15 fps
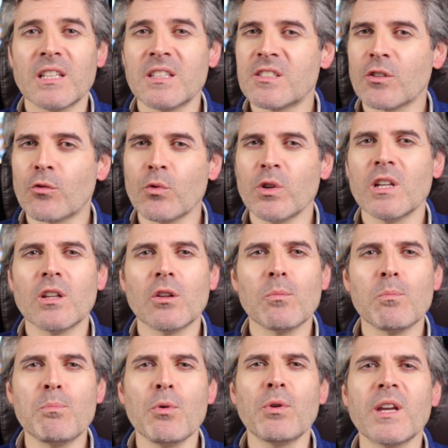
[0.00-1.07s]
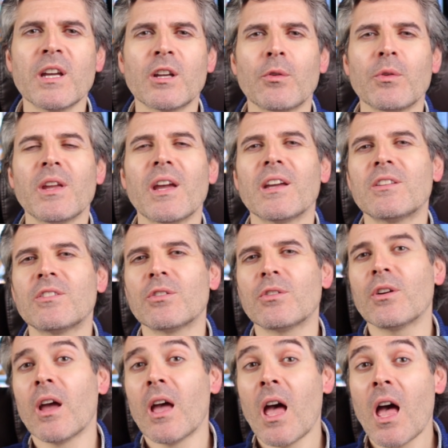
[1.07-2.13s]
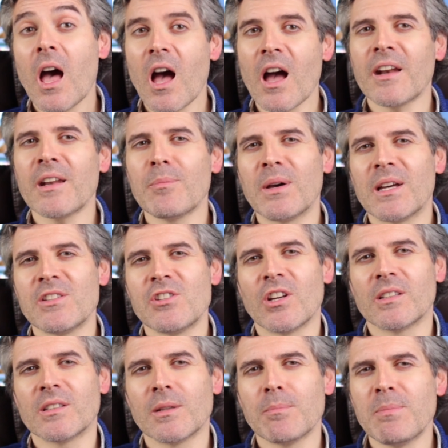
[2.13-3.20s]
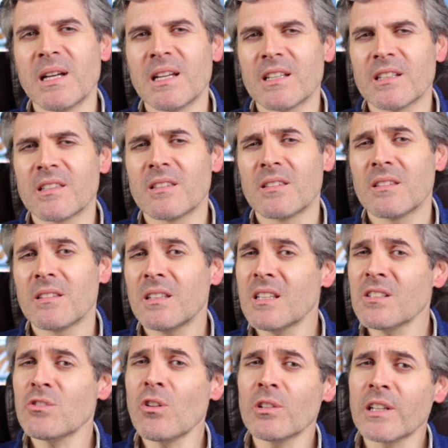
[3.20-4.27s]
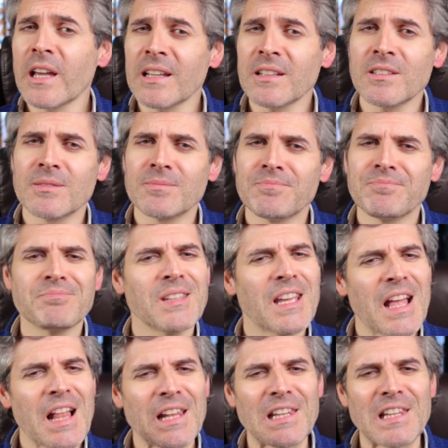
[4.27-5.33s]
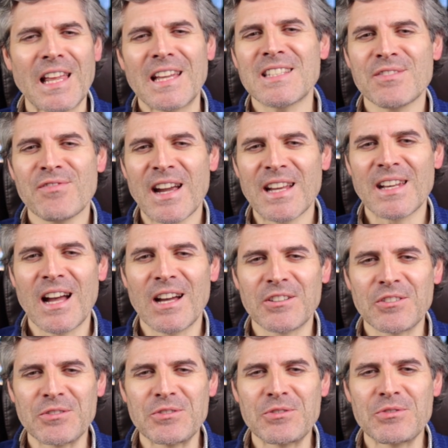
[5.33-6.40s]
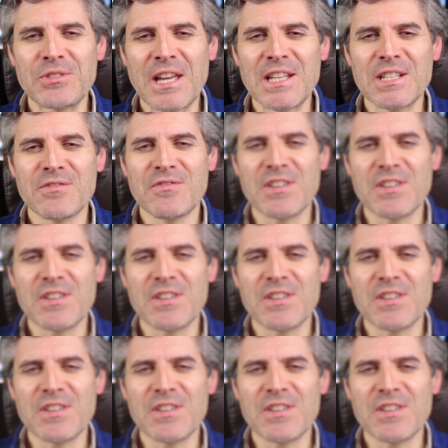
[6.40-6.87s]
It's a real bokeh creator on a budget. But is all that? Let's find out on today's